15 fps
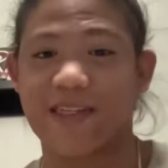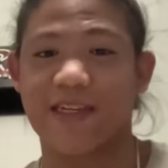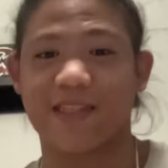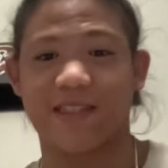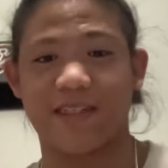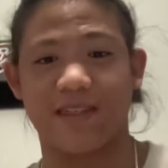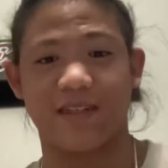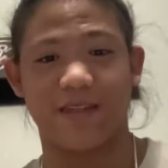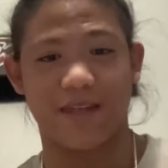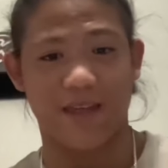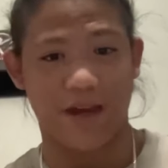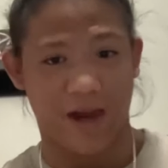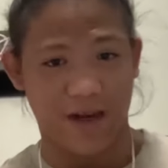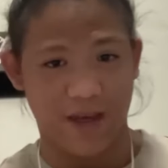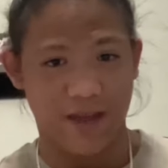you can see, he
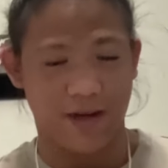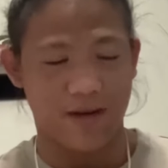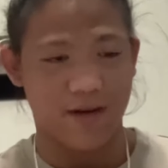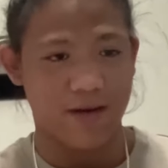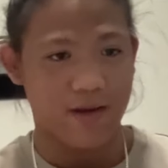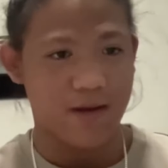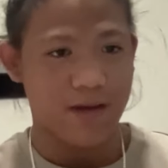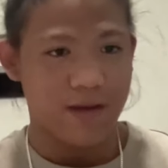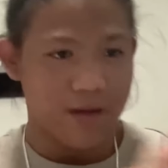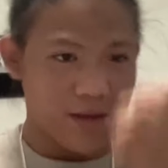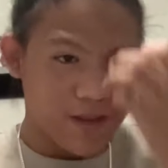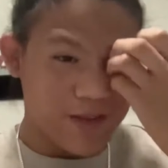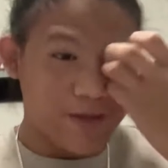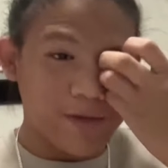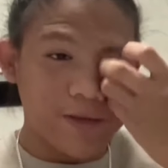got hit.
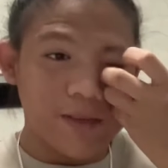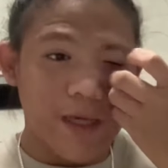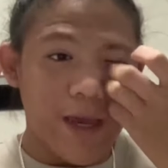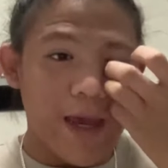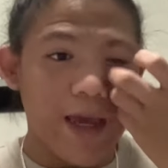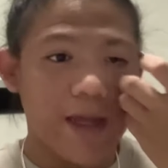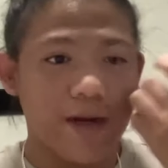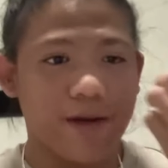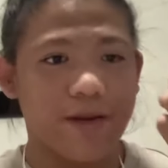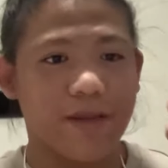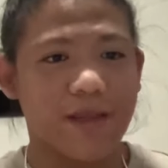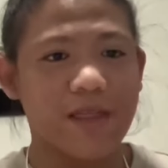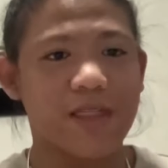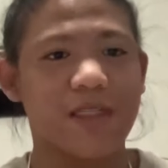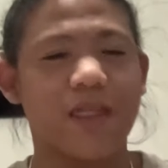And
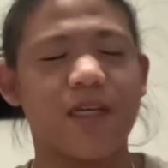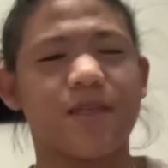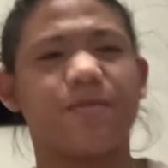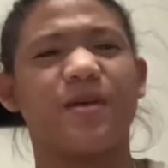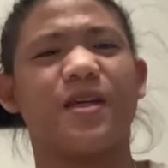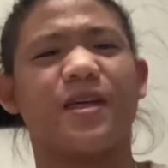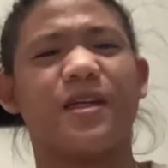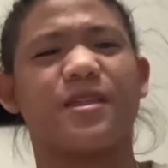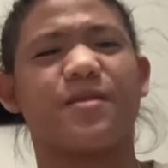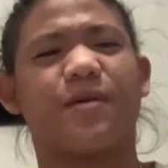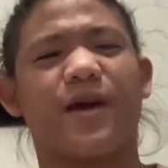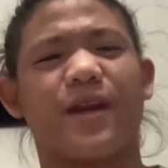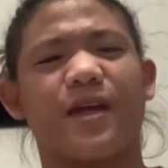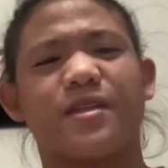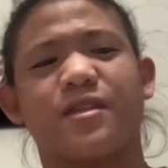this leads me into
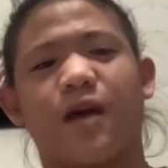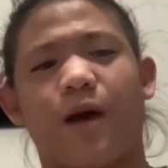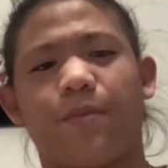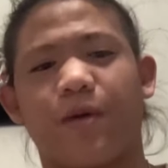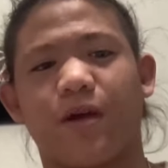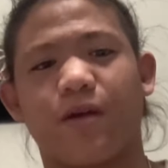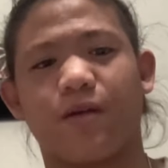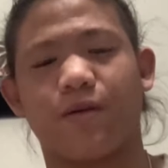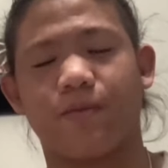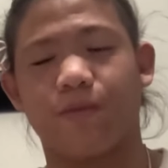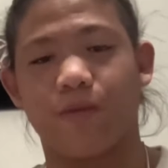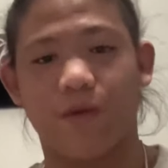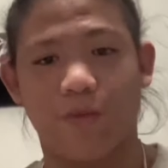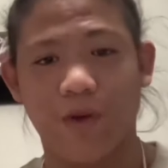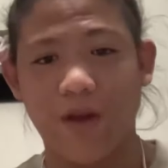my next topic,
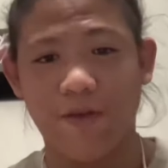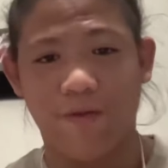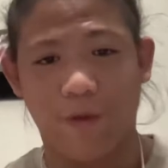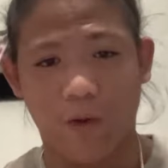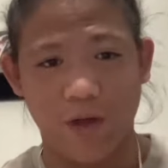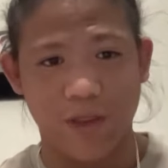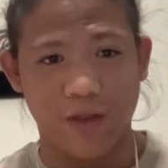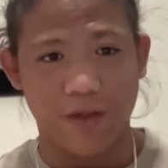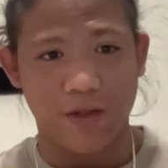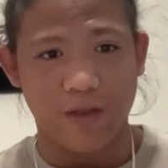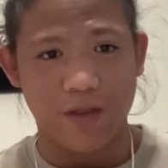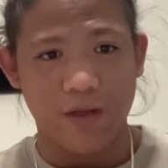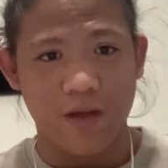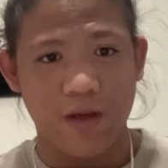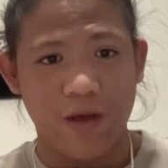
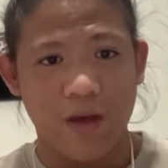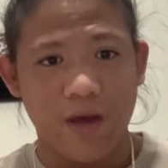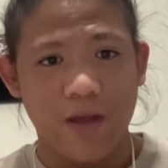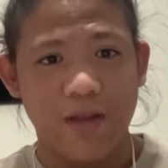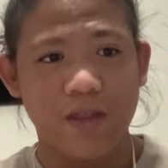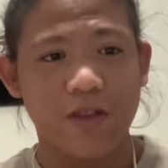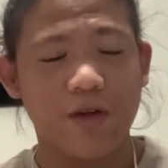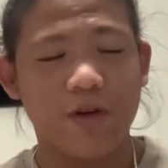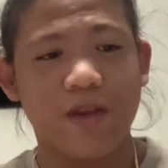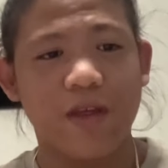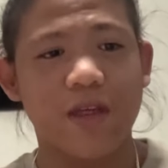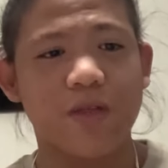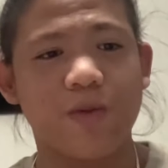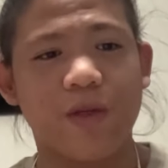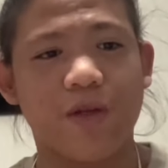reinforcers. These are
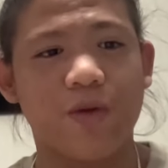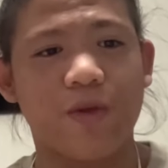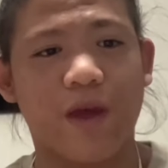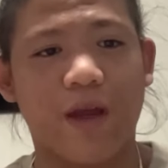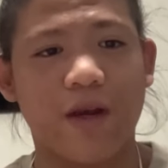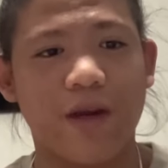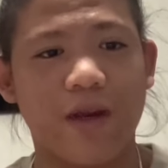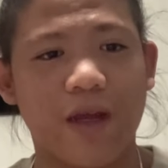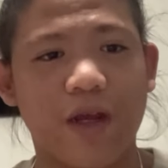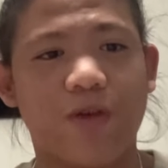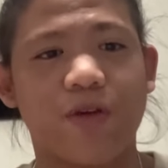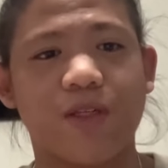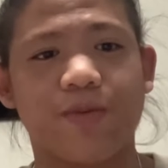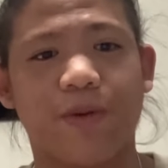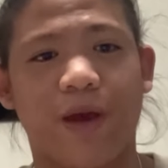things we do that
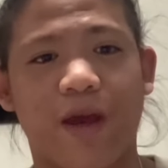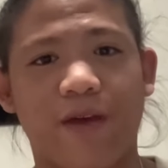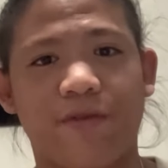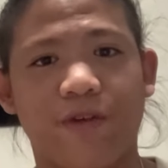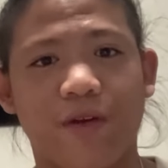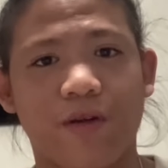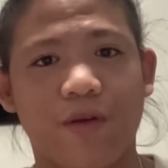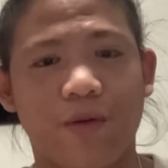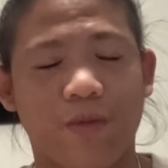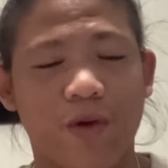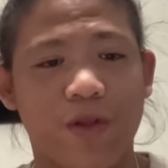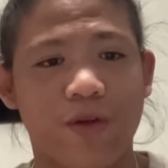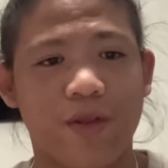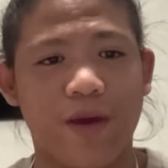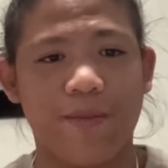increase behavior,
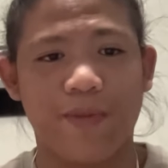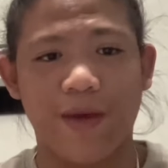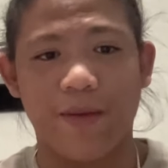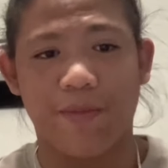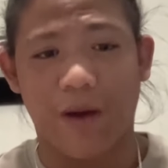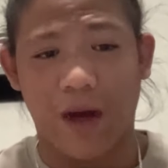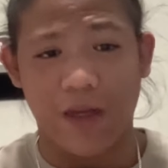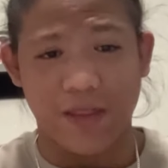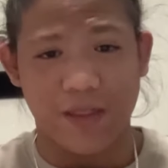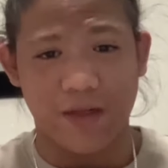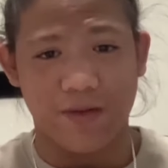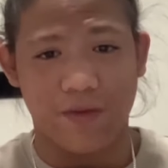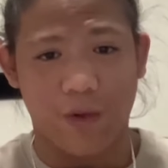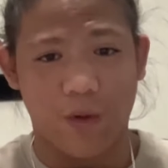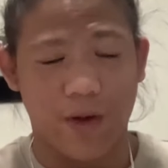whether that be
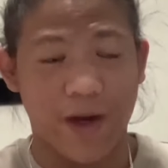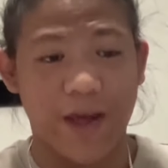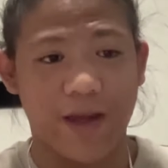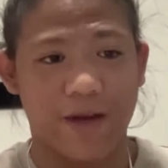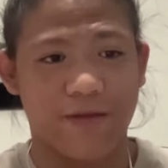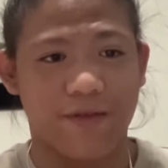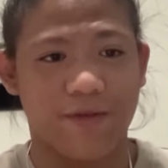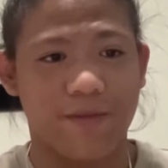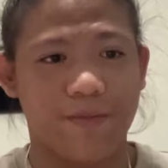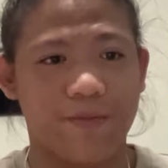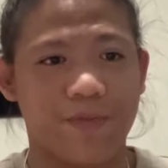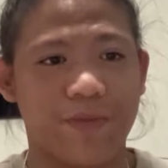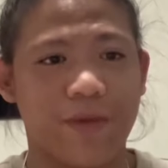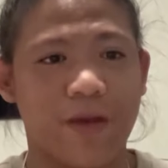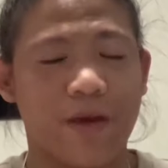positive or negative.
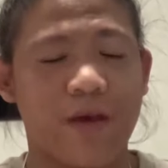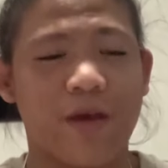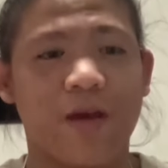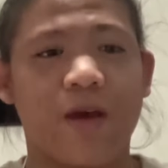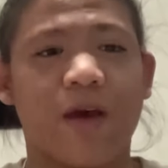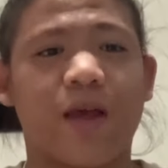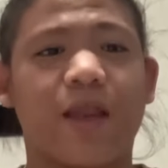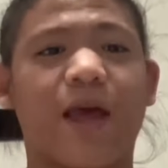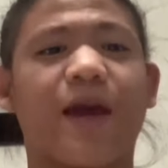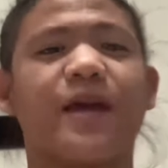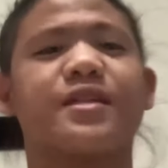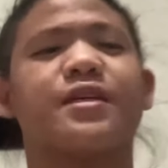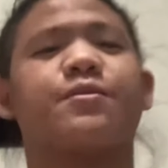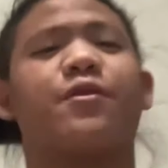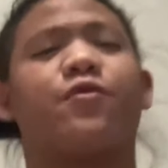Like I
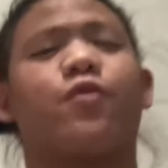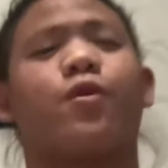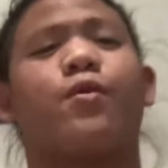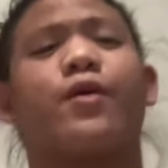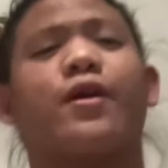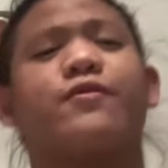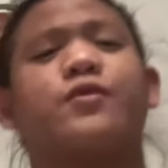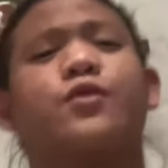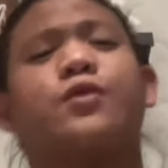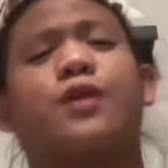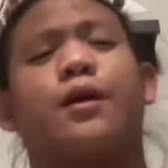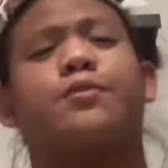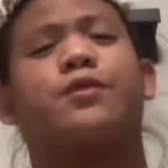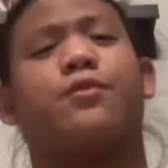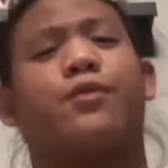said before, we have two
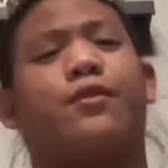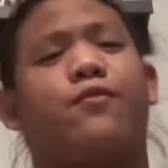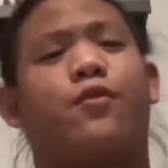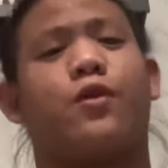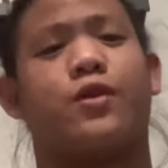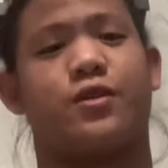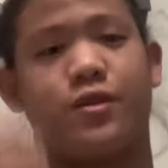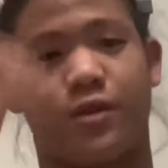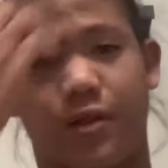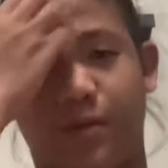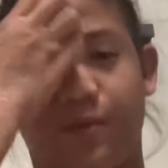types of reinforcers.